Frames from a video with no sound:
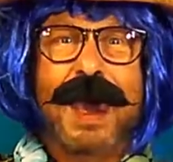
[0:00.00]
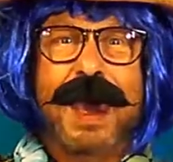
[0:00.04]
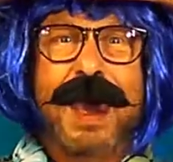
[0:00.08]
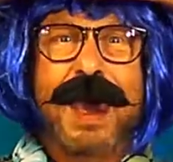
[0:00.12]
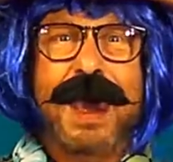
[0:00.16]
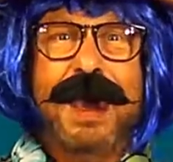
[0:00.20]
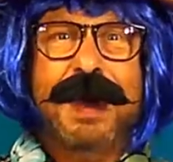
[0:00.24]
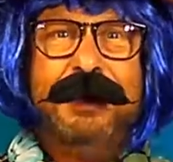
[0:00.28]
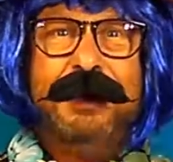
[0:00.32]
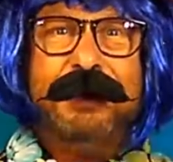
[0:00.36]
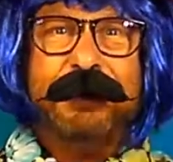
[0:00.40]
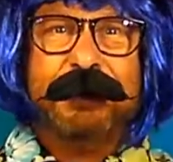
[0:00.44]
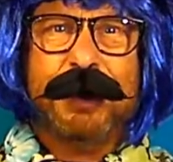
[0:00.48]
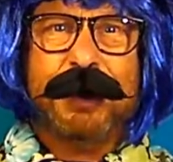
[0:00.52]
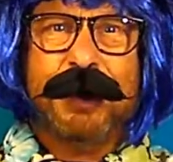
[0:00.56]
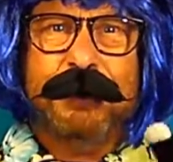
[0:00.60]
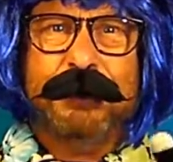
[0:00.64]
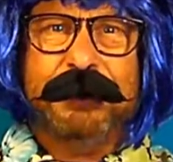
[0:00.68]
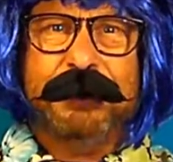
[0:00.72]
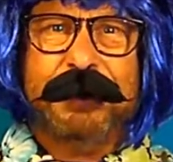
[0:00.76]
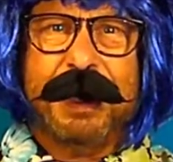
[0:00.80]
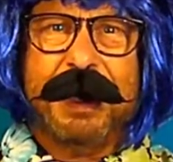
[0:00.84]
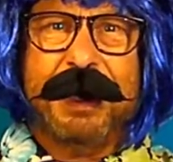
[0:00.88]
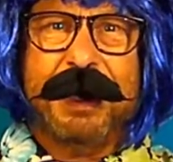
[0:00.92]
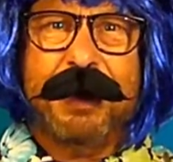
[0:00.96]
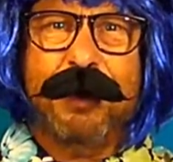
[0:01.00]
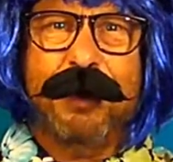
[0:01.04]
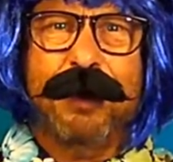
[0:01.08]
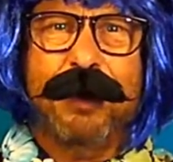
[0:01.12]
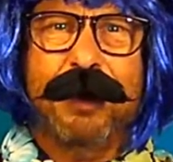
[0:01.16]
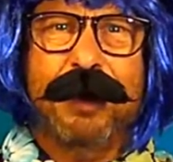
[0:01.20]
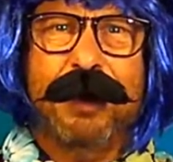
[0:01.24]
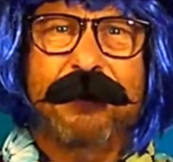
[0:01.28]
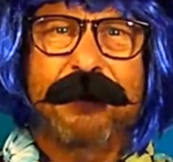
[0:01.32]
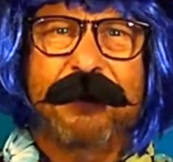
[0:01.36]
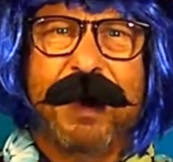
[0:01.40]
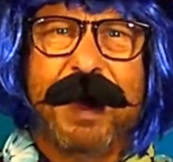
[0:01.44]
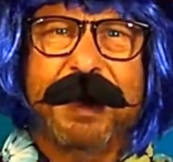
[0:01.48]
and so say all
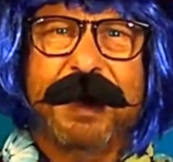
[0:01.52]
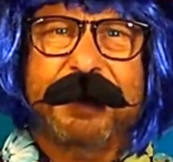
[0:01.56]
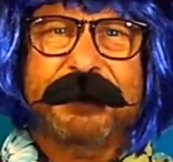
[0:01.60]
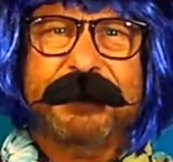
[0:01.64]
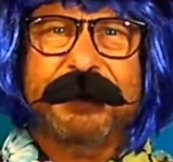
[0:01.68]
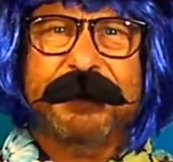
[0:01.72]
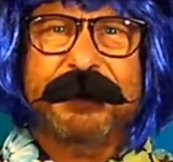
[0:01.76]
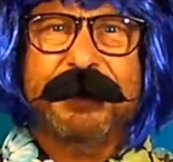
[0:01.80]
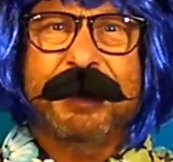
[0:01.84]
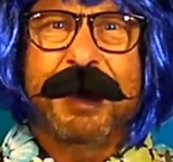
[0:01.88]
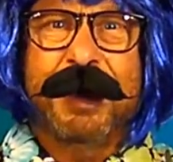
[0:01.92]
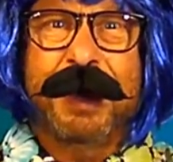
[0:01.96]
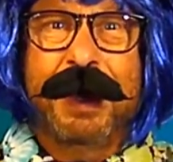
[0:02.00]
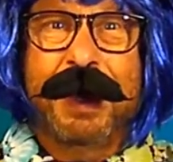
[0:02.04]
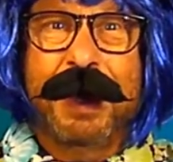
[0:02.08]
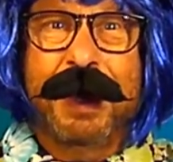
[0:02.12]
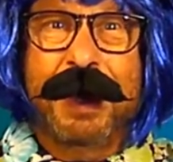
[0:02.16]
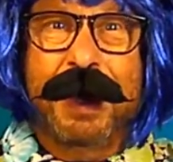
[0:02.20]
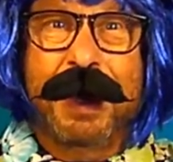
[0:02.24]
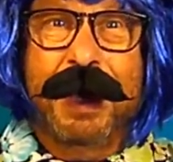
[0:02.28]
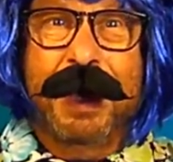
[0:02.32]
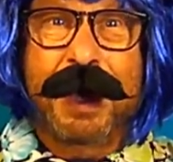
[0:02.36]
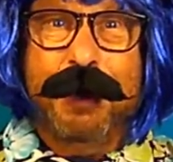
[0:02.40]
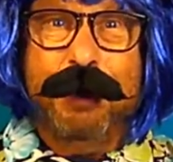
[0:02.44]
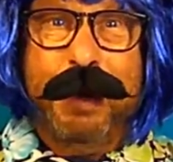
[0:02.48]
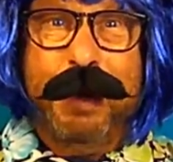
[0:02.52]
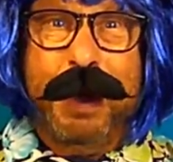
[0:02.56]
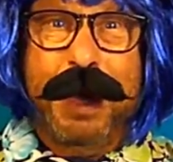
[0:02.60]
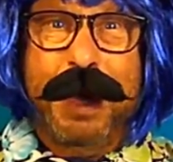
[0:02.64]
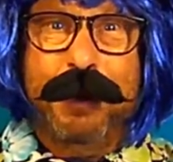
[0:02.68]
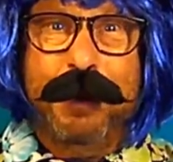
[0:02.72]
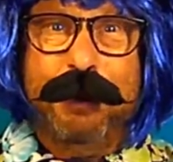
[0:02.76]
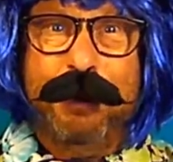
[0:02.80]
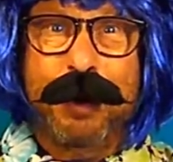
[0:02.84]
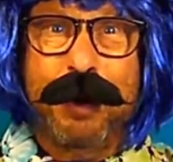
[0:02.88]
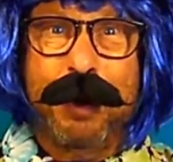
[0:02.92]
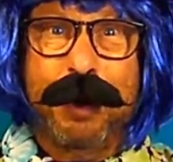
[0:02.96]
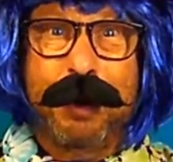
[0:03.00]
of us. Hip
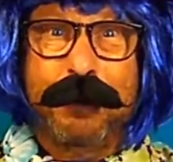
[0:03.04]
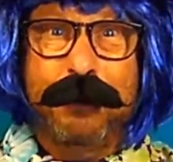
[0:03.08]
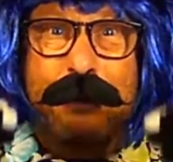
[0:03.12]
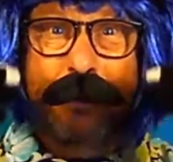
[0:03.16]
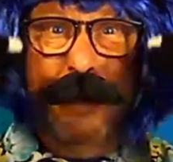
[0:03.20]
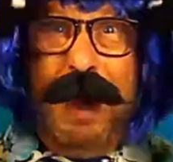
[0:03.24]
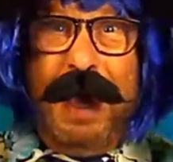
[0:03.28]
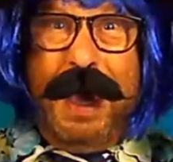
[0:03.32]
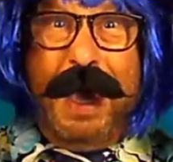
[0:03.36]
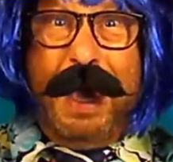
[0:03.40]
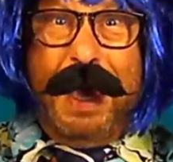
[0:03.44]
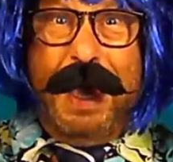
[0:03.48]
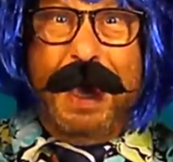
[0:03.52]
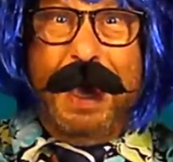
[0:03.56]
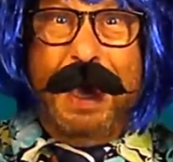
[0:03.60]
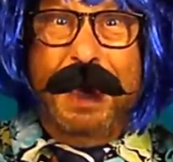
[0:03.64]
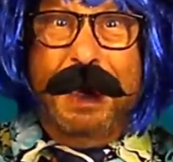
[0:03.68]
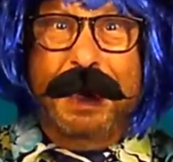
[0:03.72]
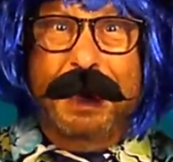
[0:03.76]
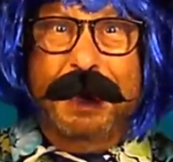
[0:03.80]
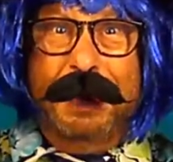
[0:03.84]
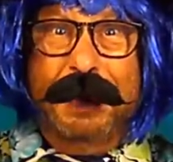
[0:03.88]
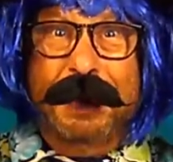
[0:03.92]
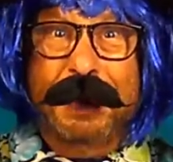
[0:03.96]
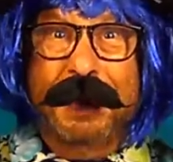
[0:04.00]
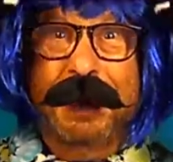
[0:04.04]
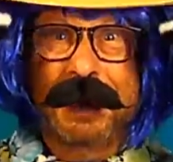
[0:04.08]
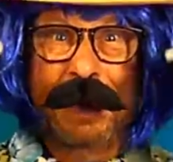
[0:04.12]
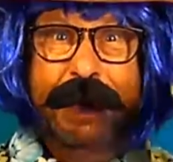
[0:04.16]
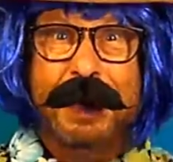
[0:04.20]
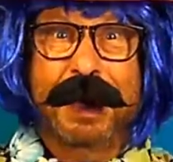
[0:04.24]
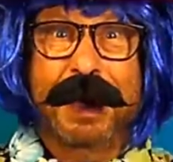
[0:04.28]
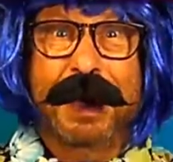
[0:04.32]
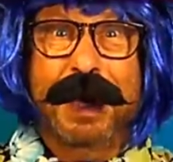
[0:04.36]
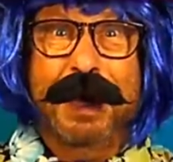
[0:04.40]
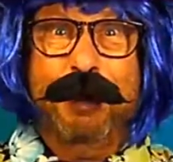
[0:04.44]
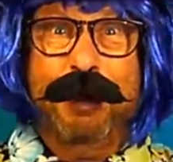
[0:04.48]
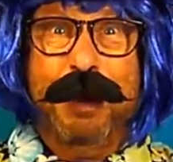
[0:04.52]
hip hooray,
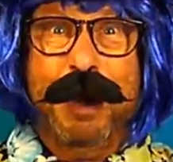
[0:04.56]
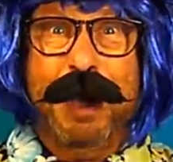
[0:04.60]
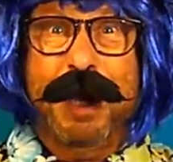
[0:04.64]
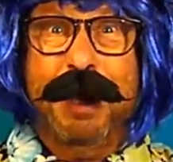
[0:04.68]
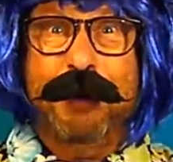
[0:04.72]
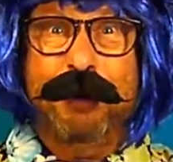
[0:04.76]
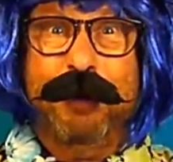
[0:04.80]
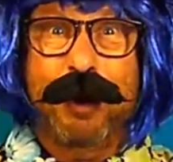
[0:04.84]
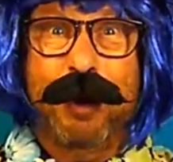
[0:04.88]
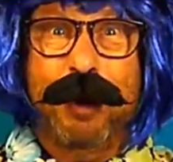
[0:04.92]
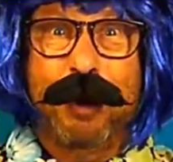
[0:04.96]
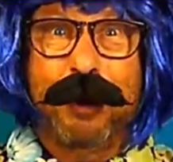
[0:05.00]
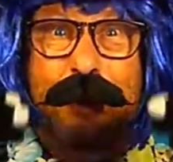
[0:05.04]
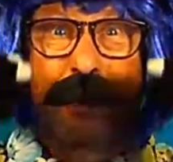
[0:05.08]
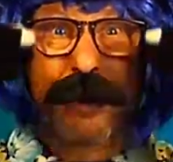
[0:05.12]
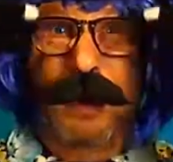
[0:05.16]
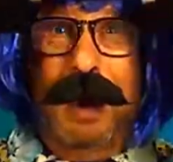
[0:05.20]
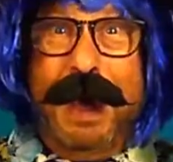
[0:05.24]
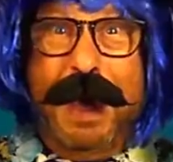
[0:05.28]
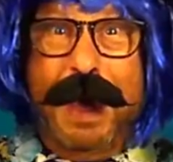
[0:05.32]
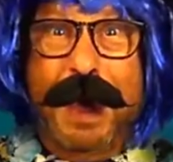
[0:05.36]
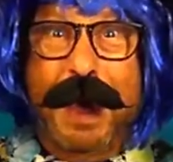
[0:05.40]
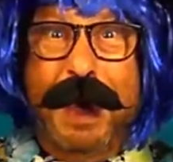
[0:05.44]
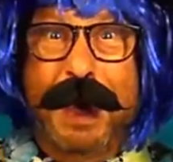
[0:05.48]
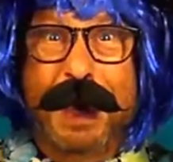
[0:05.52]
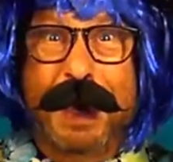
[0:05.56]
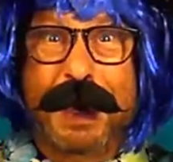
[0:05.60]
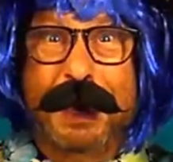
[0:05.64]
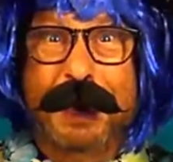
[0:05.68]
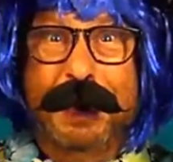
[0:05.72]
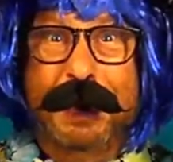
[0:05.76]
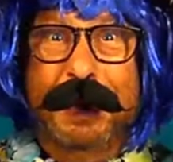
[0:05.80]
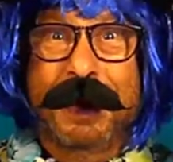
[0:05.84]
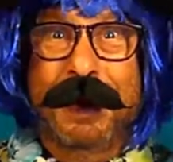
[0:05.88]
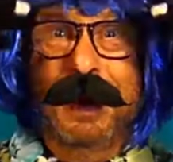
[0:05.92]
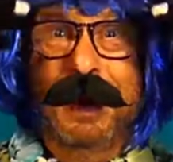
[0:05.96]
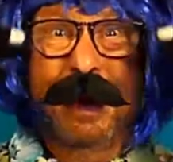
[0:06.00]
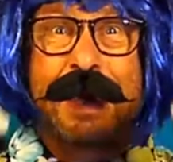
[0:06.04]
hip hip
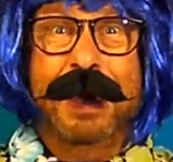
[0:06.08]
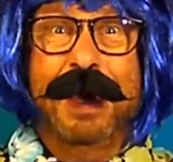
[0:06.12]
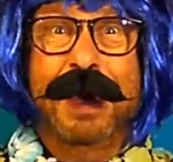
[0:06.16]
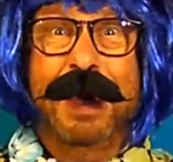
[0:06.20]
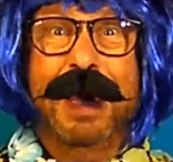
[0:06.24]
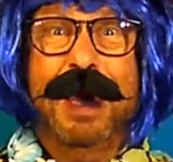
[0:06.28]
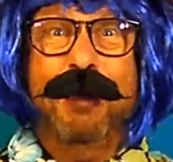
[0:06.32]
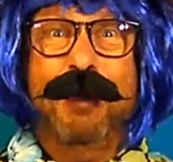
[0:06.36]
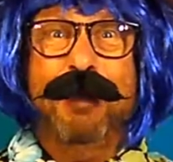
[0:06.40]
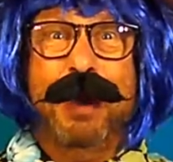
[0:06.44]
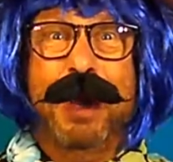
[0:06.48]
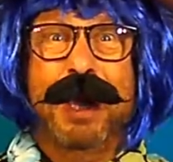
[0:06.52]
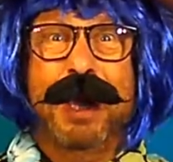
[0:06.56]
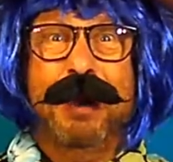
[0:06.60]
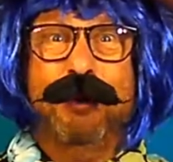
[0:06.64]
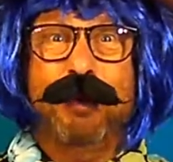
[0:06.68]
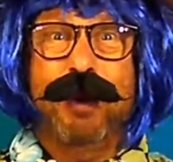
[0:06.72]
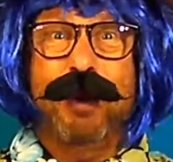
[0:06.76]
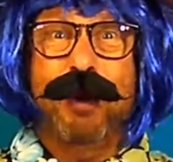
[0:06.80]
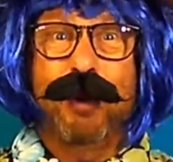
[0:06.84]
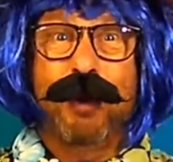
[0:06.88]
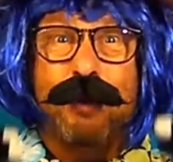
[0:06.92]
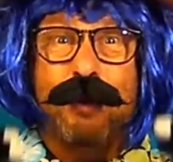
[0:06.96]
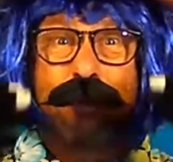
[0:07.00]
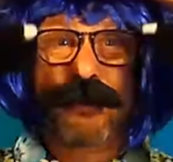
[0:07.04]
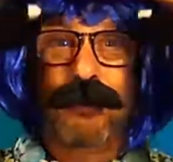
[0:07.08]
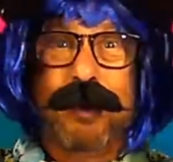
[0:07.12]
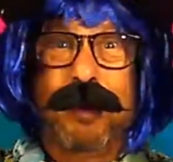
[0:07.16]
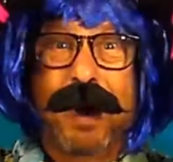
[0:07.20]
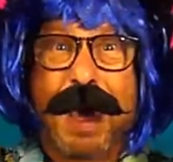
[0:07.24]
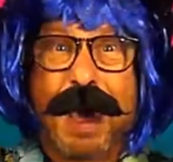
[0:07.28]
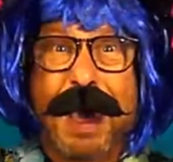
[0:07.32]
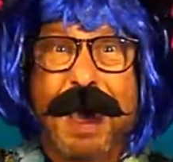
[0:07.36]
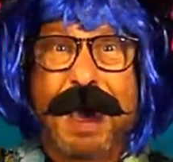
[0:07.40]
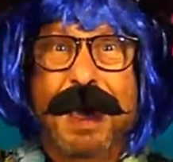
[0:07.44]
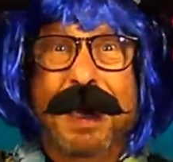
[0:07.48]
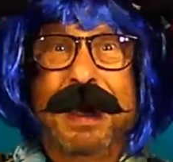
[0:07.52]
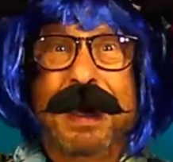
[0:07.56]
hooray, hip hip
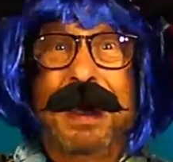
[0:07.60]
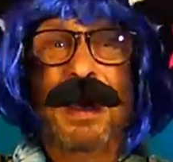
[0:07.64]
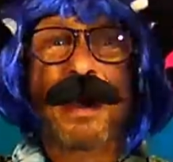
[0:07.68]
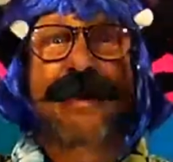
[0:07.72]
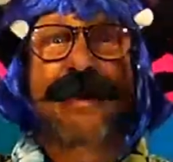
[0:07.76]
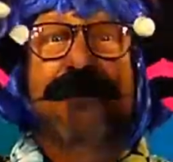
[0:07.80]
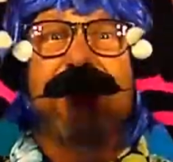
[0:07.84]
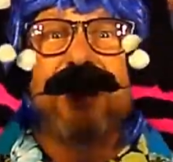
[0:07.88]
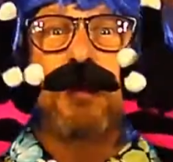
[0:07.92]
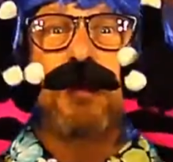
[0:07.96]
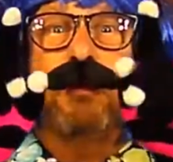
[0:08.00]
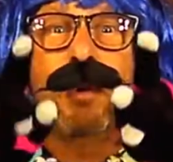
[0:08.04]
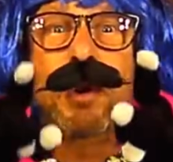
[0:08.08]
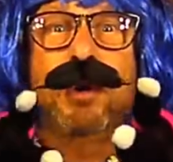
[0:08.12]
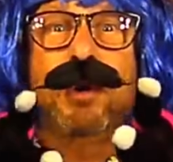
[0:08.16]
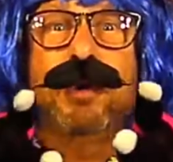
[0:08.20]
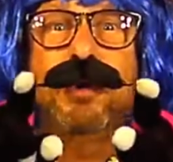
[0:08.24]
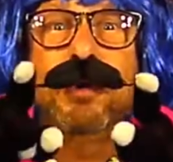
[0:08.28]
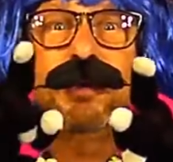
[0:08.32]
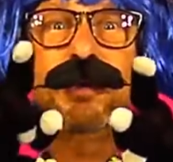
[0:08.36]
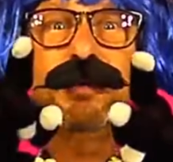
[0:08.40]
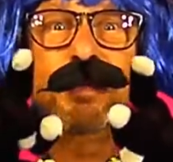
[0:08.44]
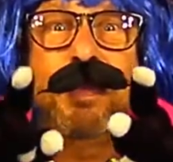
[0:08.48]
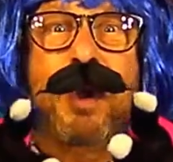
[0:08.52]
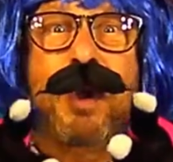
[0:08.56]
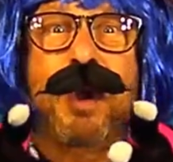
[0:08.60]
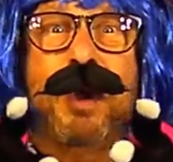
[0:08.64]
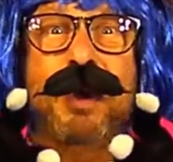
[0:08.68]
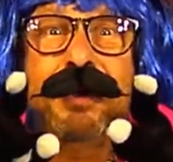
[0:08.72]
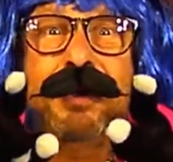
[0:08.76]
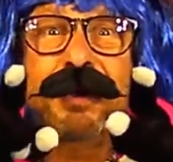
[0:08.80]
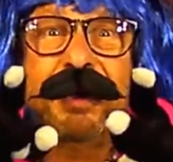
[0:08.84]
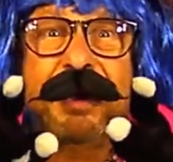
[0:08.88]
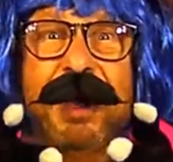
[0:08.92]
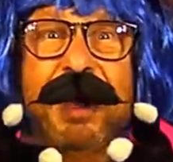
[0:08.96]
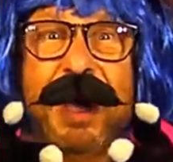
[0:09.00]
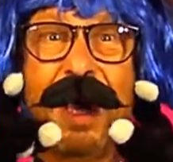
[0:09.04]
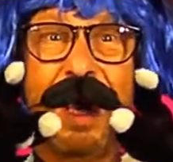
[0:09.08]
hooray for Blue's
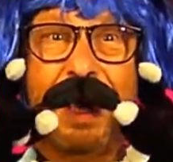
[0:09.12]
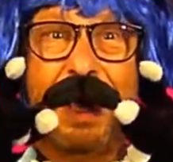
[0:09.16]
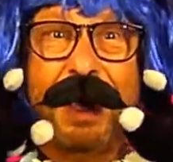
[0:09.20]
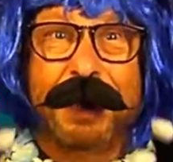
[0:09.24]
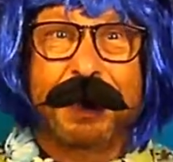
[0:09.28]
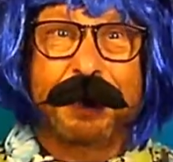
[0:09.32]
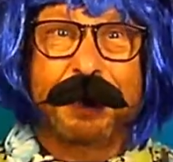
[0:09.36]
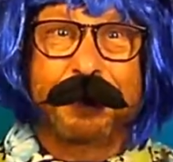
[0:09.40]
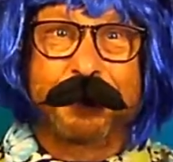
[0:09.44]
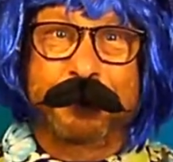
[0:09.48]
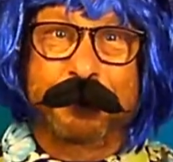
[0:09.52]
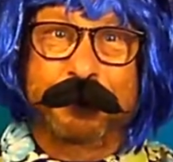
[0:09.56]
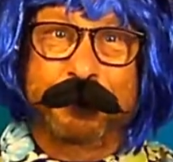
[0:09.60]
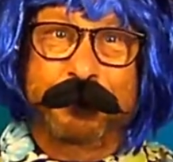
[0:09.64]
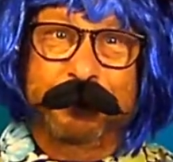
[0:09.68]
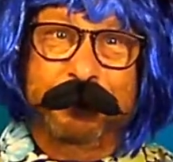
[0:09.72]
birthday.